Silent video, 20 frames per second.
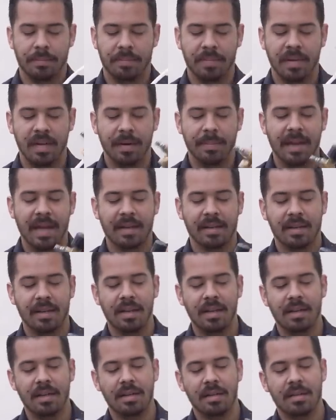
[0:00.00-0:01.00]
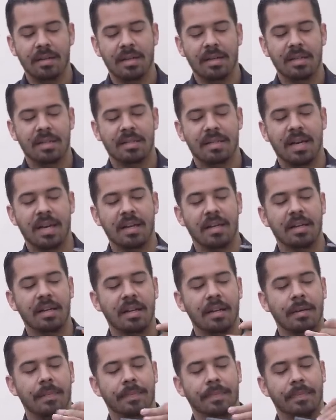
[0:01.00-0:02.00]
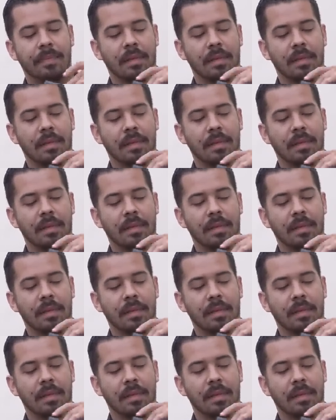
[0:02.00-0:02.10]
put it back in, tighten it,